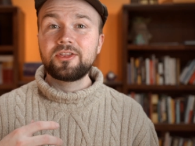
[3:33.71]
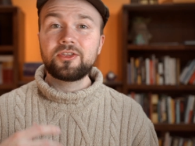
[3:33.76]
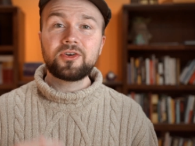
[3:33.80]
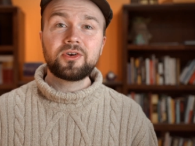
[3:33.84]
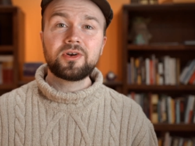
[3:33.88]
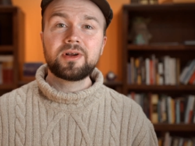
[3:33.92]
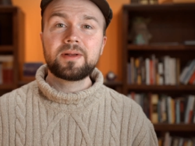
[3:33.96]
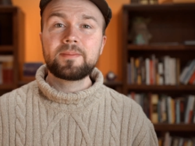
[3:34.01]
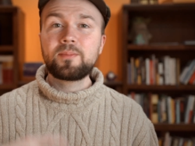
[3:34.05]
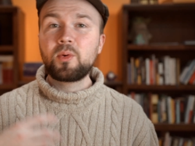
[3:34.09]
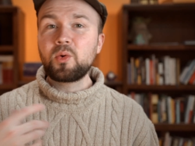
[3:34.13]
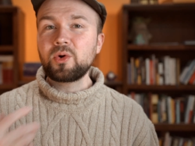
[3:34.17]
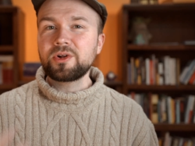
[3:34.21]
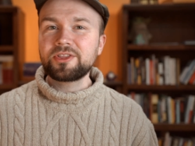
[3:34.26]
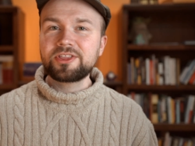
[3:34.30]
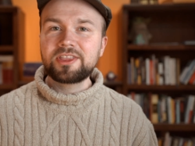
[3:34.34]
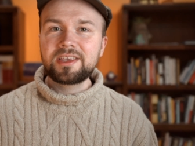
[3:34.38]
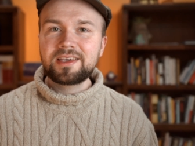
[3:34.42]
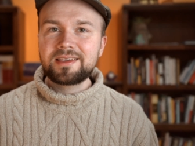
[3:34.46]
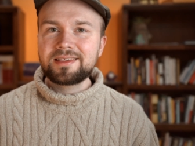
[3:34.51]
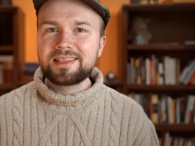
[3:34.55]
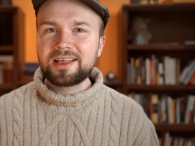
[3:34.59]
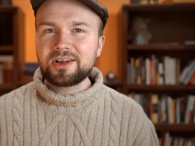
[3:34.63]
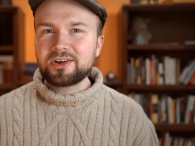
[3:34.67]
There are important
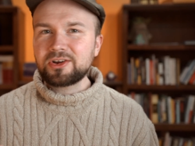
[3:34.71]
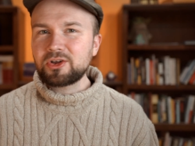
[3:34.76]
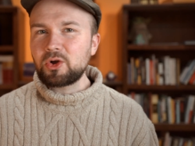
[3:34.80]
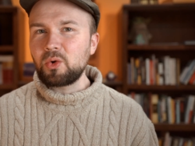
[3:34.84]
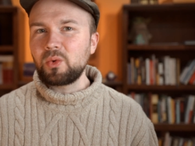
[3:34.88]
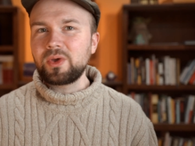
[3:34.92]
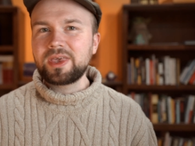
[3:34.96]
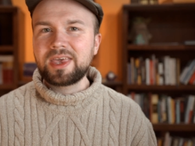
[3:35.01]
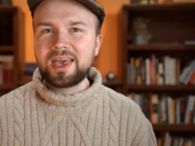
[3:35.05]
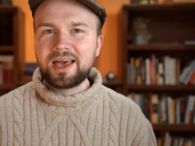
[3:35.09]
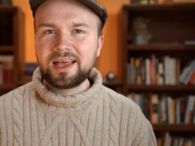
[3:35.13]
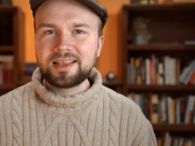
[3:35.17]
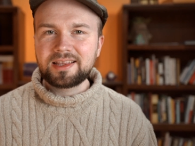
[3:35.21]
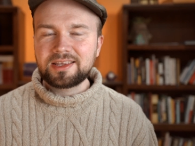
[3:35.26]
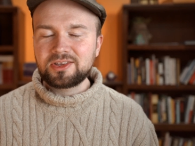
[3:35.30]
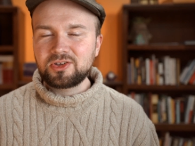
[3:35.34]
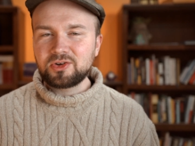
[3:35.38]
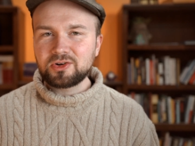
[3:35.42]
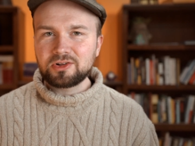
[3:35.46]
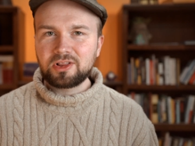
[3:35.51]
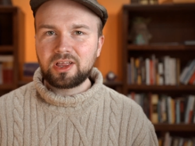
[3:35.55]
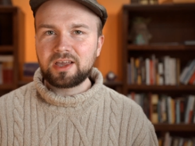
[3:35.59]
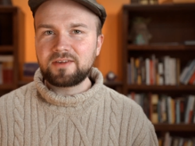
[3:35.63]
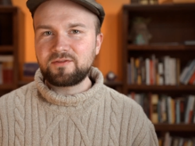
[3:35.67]
things that are going on in
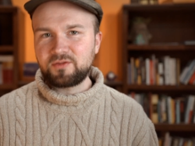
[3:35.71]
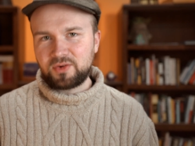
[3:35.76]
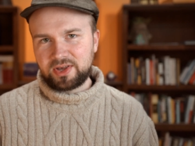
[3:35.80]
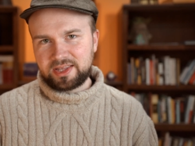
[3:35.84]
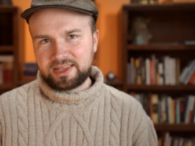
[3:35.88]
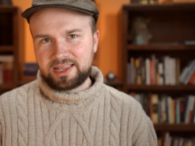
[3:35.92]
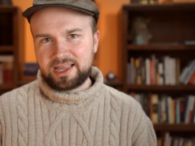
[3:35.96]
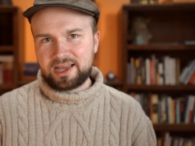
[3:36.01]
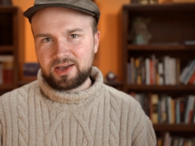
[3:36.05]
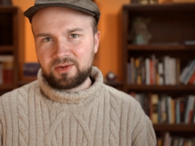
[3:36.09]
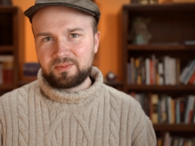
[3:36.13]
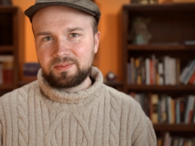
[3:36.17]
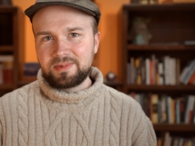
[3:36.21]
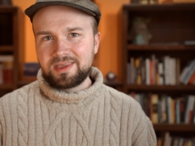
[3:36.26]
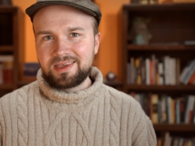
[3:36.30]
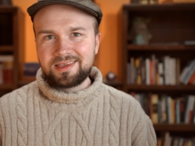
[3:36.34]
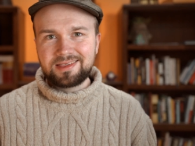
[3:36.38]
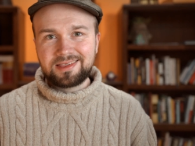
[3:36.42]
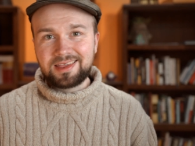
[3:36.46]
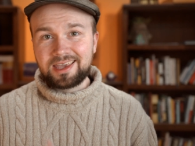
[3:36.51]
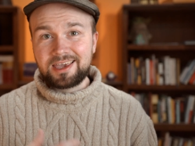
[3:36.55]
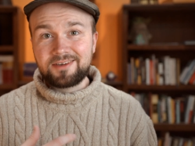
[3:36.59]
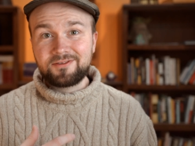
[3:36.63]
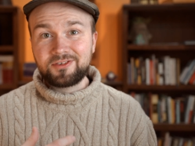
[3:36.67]
your life right now.
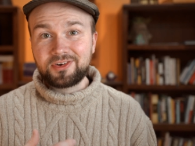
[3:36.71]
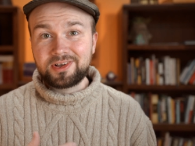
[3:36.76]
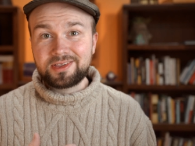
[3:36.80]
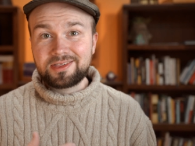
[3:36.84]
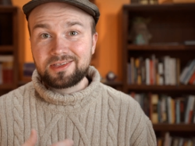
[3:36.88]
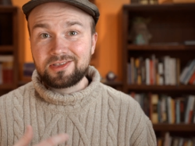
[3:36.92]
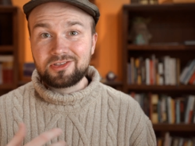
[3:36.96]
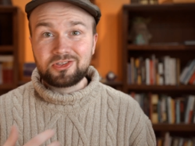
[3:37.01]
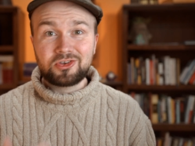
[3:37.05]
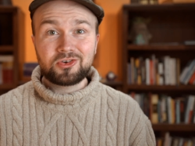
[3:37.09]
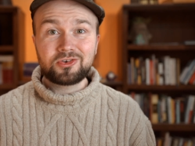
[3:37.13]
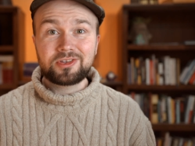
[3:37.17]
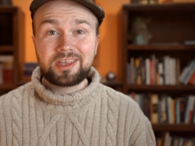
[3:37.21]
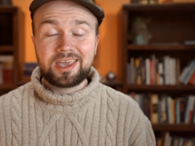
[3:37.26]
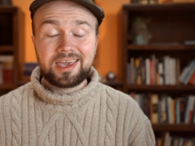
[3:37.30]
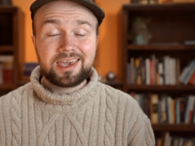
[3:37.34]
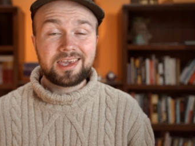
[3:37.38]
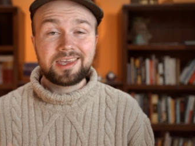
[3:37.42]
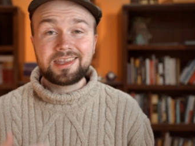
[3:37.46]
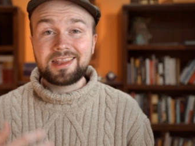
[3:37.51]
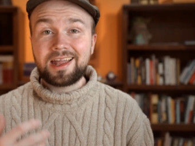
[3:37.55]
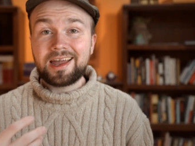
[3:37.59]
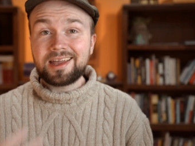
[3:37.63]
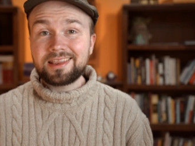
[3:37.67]
Say, for instance, you're
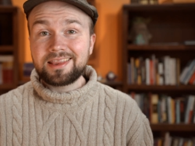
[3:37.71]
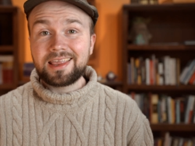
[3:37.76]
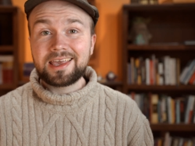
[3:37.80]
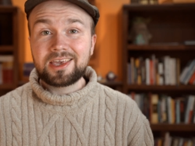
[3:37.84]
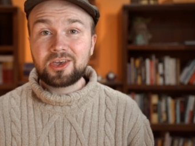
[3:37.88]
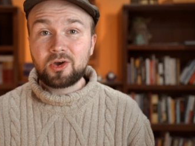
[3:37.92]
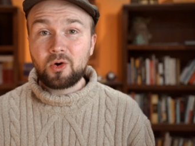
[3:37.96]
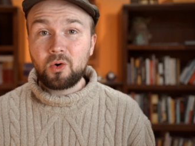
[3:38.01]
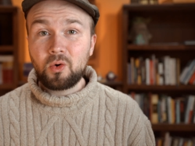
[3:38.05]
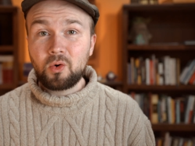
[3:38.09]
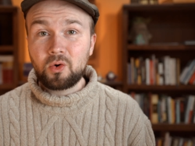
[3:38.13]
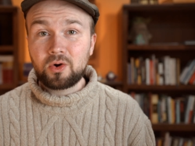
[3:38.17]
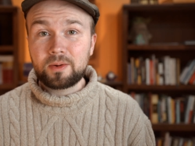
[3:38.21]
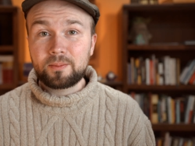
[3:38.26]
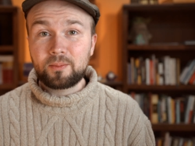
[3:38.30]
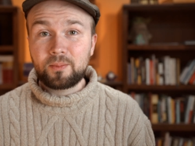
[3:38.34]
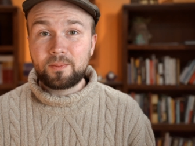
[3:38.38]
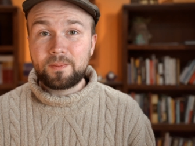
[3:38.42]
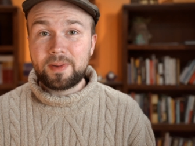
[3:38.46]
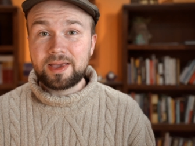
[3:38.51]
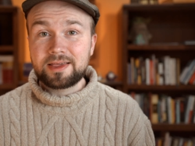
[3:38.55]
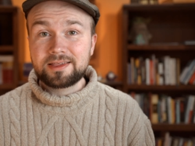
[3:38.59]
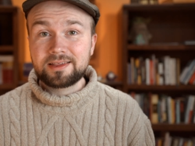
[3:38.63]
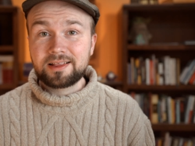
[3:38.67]
taking an online
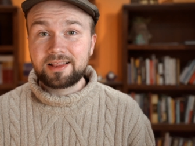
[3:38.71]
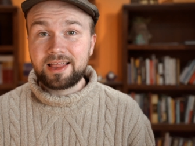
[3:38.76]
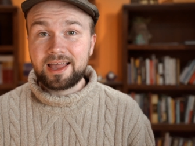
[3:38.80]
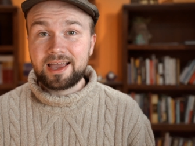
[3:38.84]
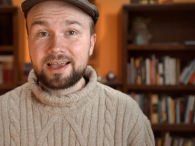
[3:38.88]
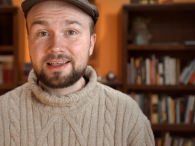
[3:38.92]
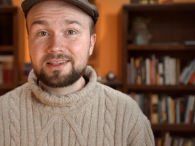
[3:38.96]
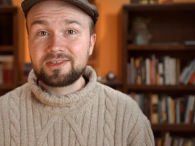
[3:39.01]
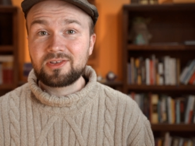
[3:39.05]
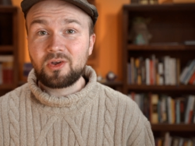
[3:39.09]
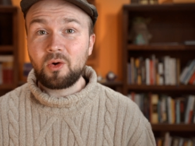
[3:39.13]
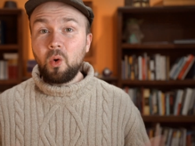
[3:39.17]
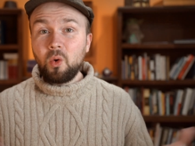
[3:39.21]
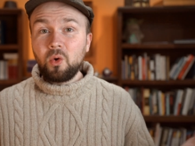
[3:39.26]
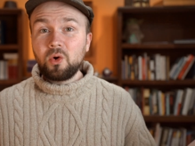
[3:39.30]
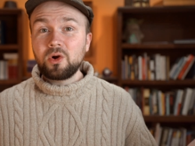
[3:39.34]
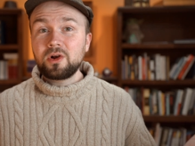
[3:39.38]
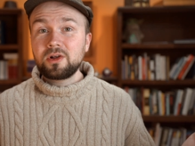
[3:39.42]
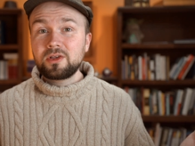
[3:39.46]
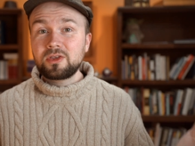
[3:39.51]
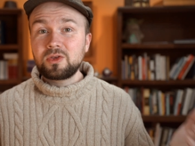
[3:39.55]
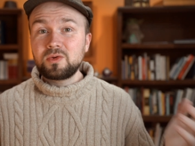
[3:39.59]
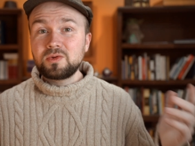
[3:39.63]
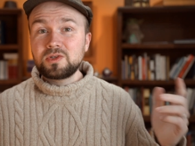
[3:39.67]
cohort-based class,
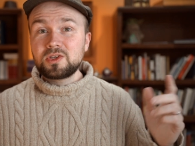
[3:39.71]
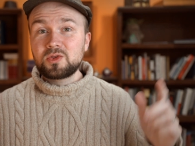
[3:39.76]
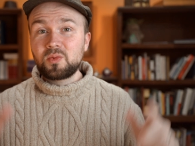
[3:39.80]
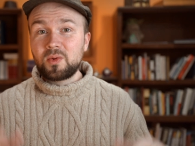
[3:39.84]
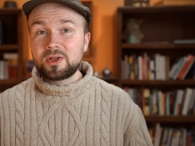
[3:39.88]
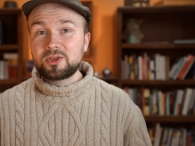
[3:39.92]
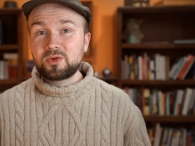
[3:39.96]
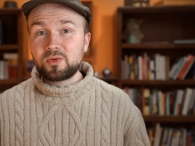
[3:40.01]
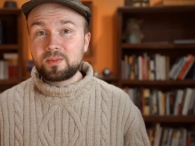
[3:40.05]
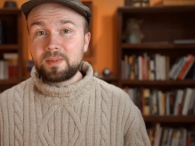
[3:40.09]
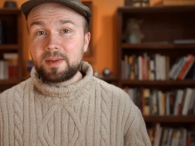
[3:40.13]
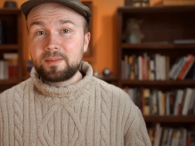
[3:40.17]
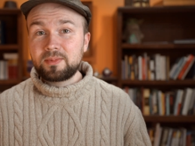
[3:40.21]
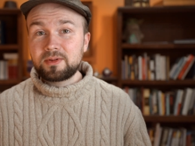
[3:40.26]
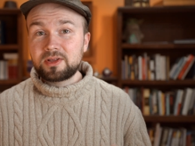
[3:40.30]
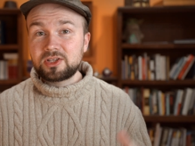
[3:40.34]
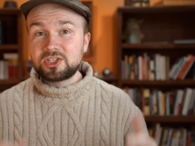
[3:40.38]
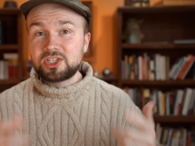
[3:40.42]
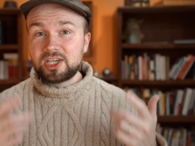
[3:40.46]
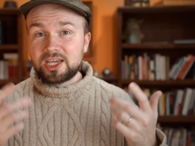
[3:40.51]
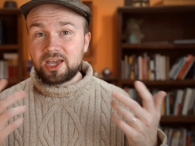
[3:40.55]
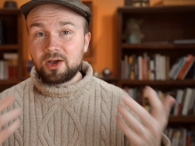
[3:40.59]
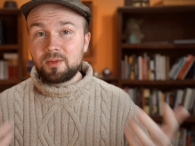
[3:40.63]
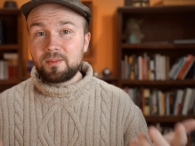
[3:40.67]
or you just want to remember to
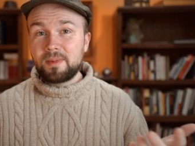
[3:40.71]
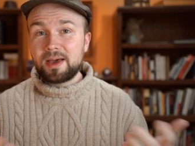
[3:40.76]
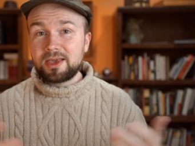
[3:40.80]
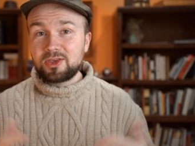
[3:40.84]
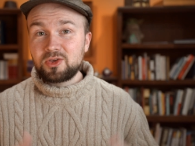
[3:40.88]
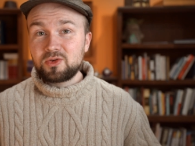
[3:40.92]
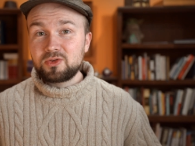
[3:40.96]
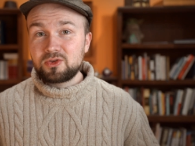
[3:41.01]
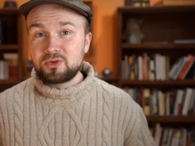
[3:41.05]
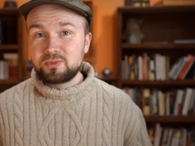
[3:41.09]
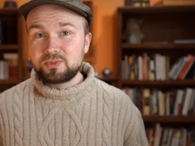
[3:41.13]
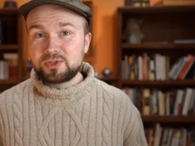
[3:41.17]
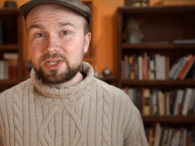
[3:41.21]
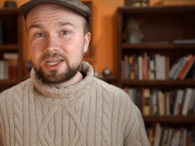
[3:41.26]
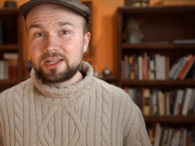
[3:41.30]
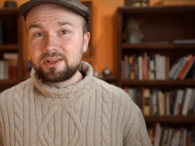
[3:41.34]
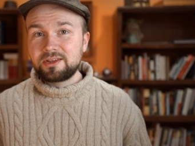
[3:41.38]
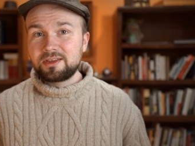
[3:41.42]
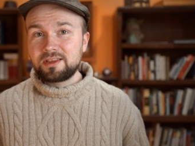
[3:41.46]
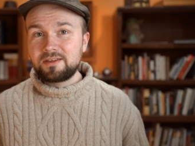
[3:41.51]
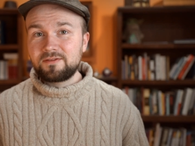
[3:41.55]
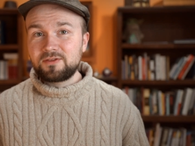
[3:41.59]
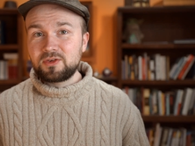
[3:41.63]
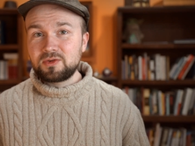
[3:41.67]
check out my YouTube channel
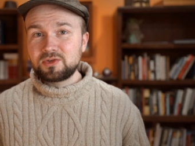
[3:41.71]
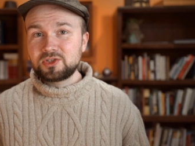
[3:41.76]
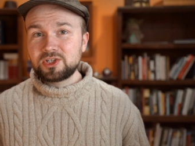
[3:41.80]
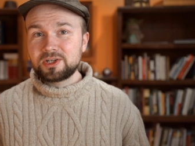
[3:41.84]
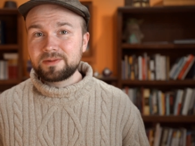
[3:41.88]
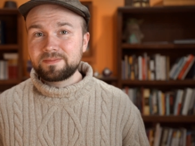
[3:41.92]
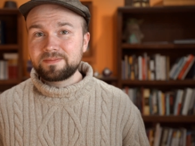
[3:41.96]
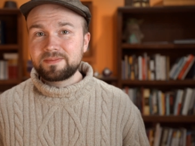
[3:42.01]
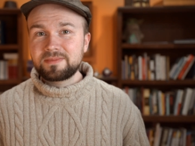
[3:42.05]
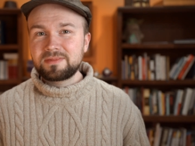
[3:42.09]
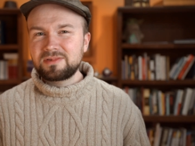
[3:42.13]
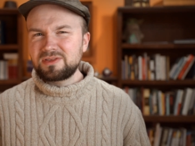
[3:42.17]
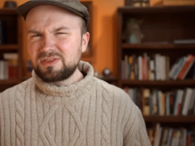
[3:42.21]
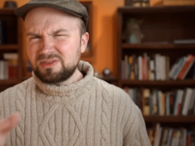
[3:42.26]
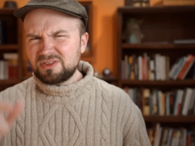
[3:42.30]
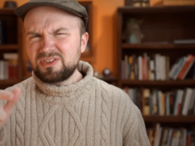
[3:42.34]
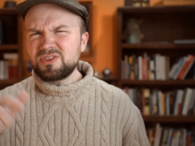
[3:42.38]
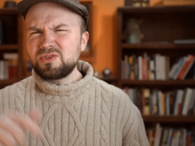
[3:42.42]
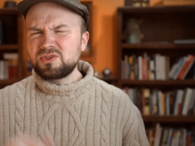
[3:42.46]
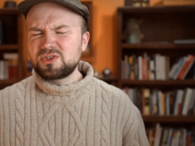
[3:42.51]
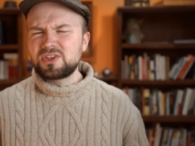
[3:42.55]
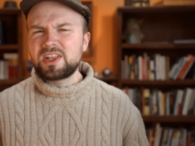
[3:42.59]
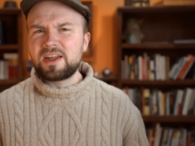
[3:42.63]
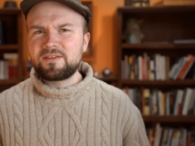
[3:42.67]
in the future,
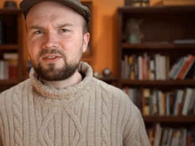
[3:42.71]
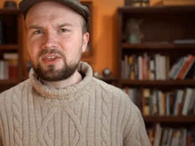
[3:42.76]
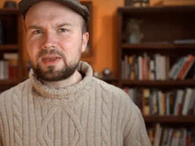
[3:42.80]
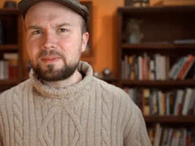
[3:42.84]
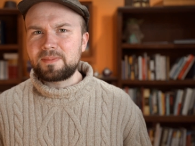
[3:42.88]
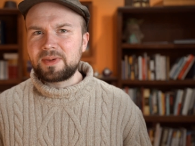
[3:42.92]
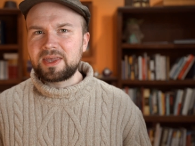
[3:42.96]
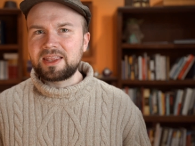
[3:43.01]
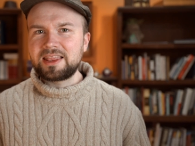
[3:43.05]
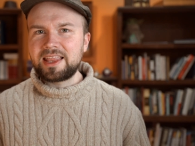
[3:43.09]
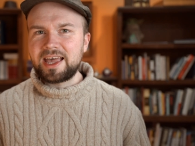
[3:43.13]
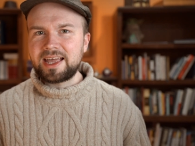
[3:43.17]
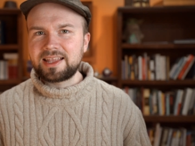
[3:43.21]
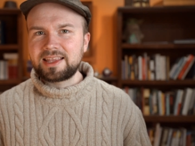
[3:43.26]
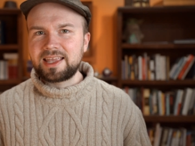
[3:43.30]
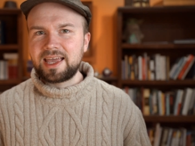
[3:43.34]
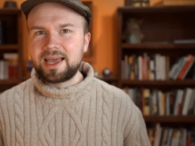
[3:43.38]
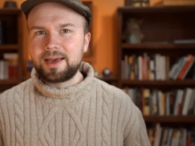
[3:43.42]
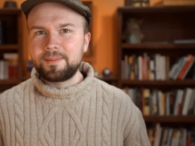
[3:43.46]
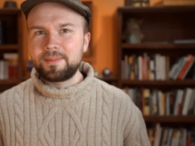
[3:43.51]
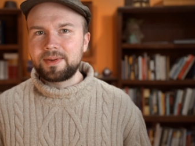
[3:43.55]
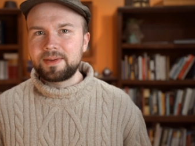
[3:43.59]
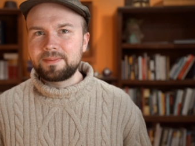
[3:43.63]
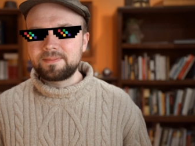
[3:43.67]
you should definitely pin that
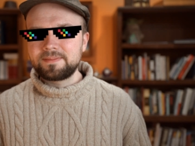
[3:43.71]
tab.